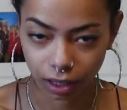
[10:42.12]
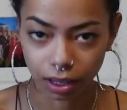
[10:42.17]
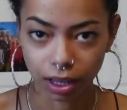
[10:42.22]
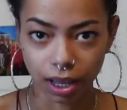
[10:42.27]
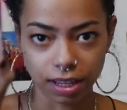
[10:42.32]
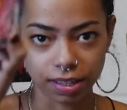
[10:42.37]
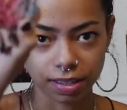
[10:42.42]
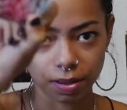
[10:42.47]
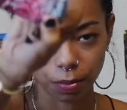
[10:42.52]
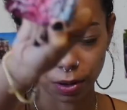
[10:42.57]

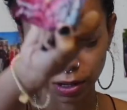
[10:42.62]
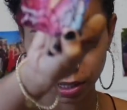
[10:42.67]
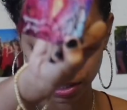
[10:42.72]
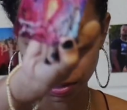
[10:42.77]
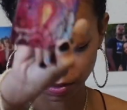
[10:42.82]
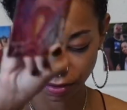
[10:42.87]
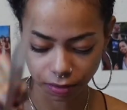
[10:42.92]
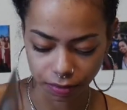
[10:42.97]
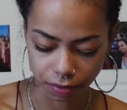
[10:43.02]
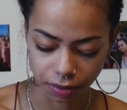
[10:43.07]
it's a wands
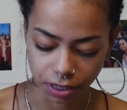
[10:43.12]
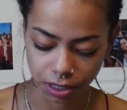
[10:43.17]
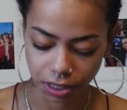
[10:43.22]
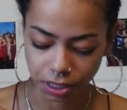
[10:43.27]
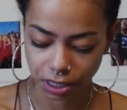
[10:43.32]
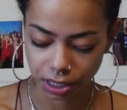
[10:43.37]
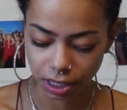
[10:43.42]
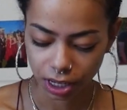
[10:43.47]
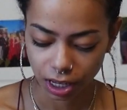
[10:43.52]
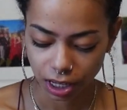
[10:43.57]
in
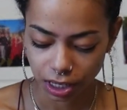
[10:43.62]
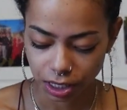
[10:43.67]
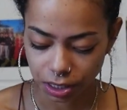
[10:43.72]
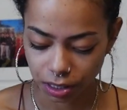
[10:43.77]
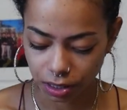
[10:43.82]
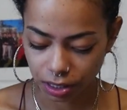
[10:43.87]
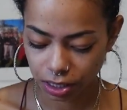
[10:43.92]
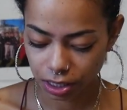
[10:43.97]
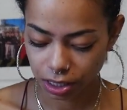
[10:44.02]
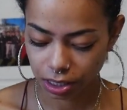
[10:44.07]
reverse. So
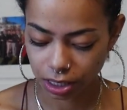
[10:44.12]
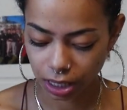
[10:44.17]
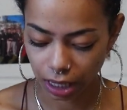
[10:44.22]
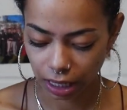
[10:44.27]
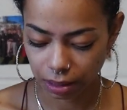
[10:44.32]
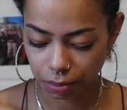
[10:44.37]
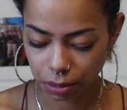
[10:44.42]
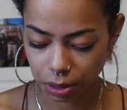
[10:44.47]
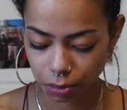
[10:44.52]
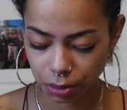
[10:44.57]
there's
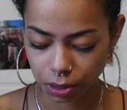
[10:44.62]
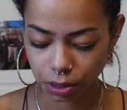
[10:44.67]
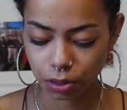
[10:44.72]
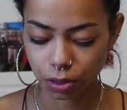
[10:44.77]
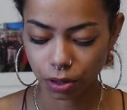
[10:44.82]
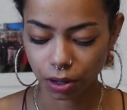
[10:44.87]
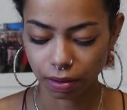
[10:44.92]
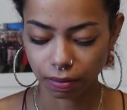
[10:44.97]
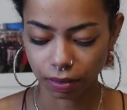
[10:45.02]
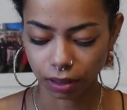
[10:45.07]
times when you
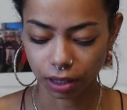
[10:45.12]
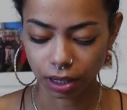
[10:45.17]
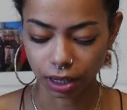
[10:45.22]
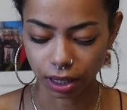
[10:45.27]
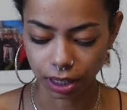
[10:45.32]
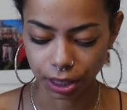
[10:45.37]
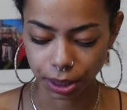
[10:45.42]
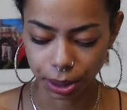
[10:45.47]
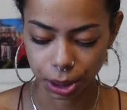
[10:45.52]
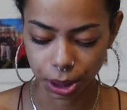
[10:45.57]
don't have a lot of
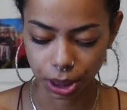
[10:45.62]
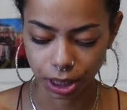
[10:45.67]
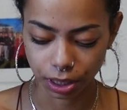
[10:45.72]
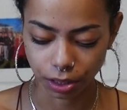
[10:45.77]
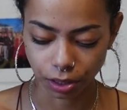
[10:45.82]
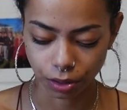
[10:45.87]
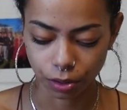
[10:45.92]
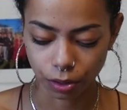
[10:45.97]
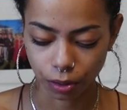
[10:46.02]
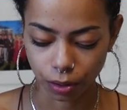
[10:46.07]
energy
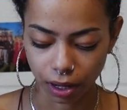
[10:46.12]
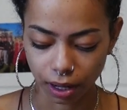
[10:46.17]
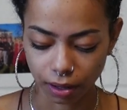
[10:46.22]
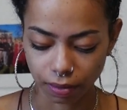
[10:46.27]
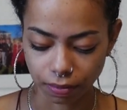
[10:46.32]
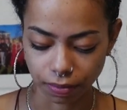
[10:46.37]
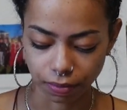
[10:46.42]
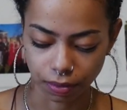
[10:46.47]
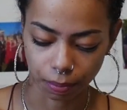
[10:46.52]
and you don't have